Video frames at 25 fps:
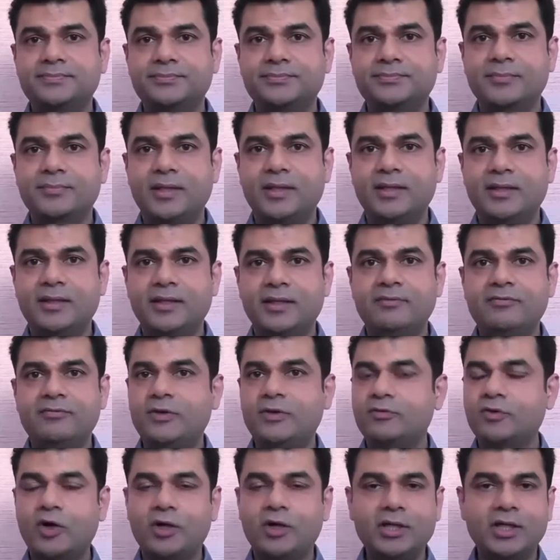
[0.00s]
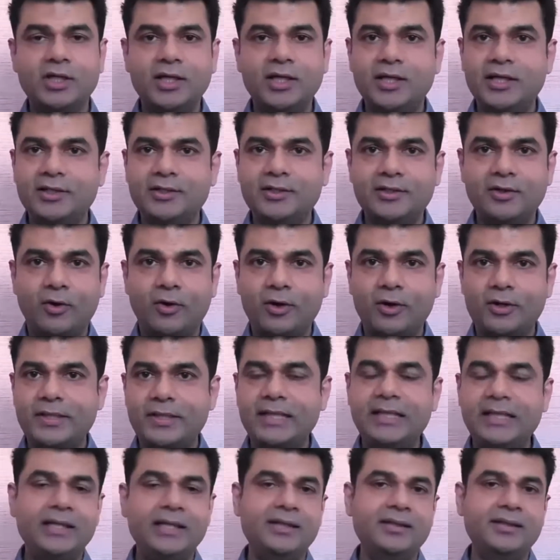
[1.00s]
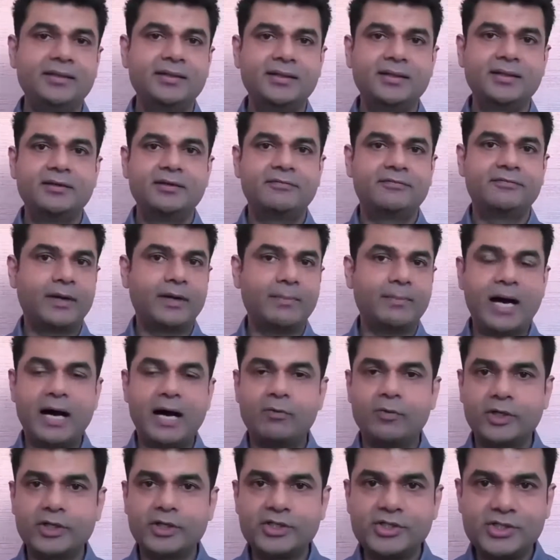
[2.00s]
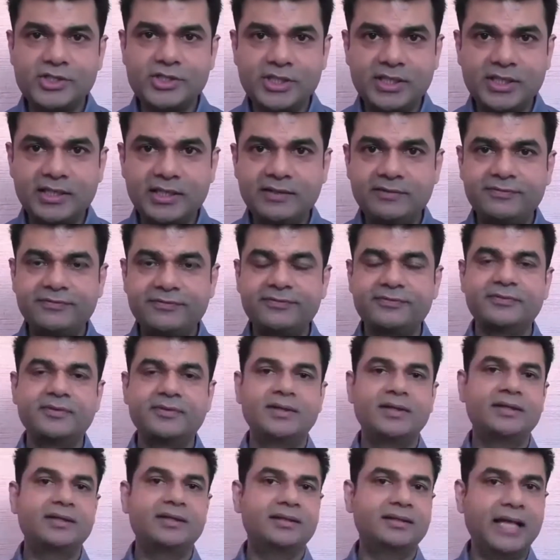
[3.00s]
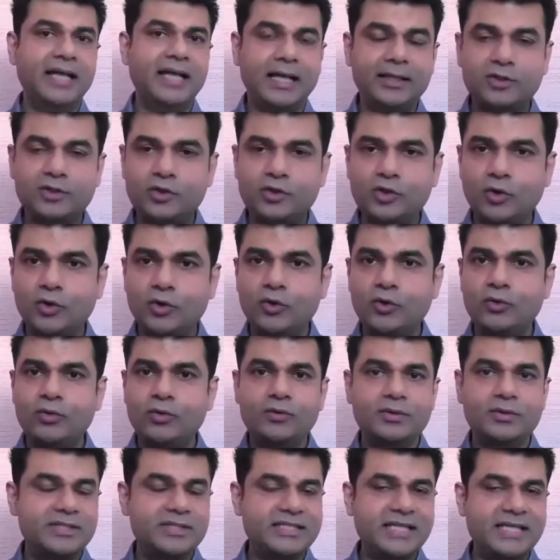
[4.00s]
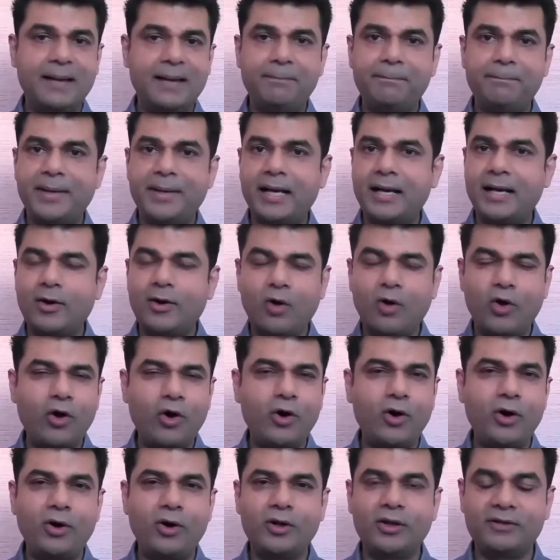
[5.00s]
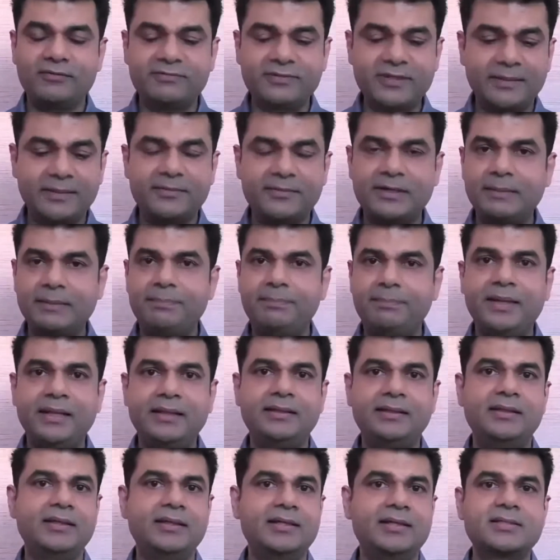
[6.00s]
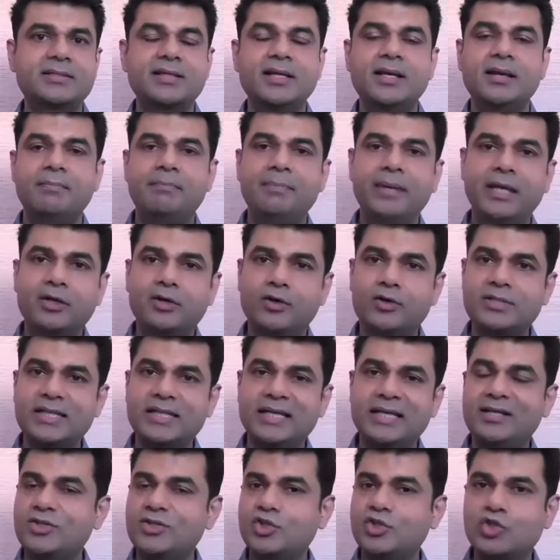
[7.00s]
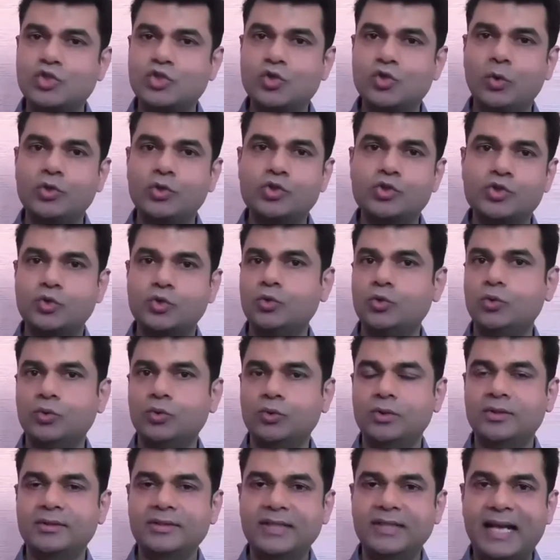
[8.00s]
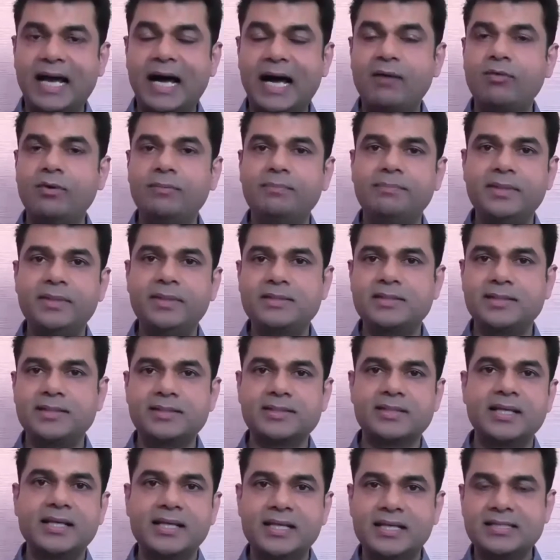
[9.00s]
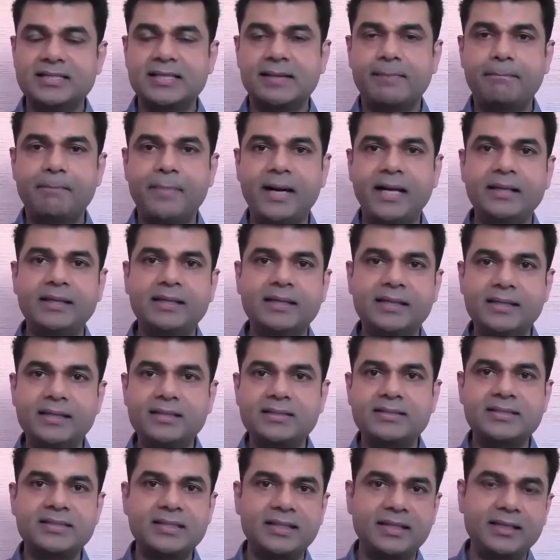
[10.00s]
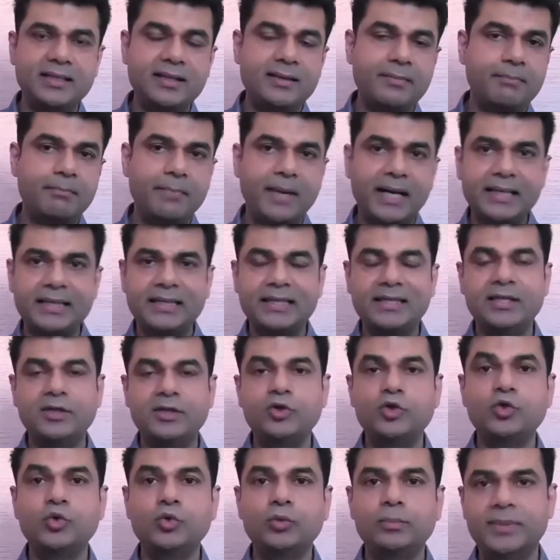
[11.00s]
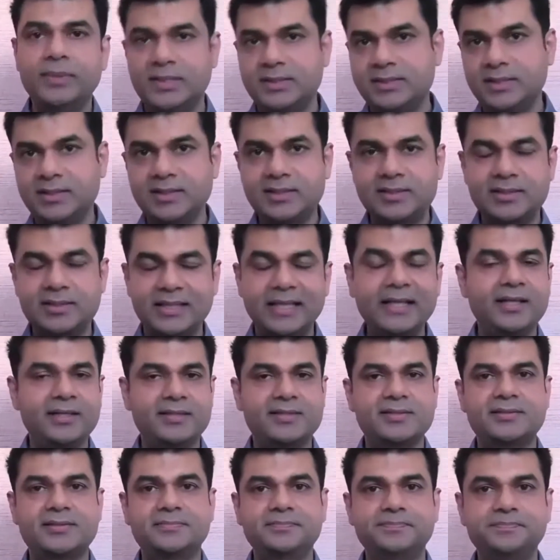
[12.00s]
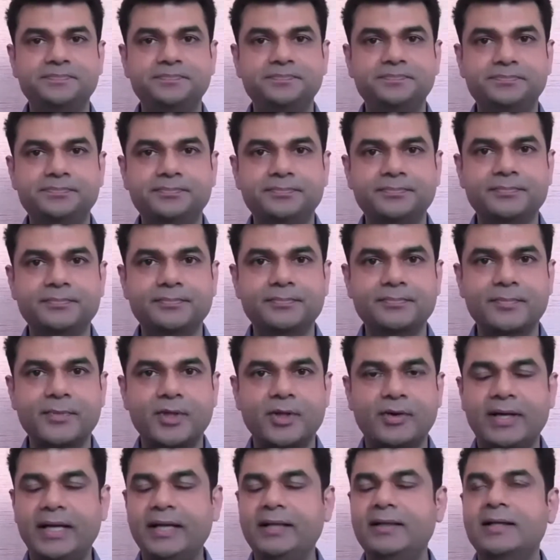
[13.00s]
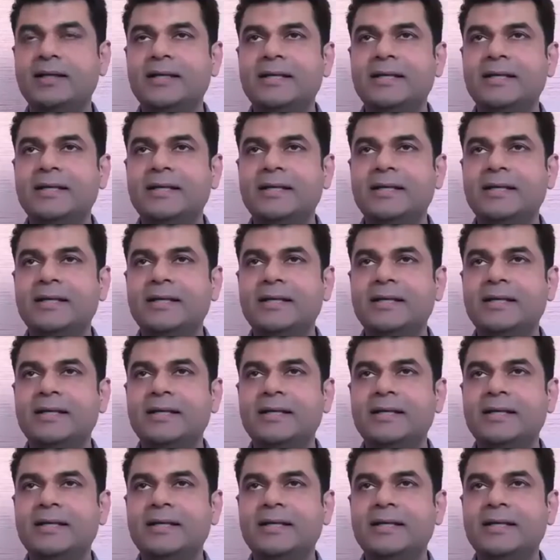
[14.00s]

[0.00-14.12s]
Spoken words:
if you have not heard it already from our chief, Dato, Japa, all of them repeat this because it is so true that our business is a monkey see, monkey do business. It is. All right.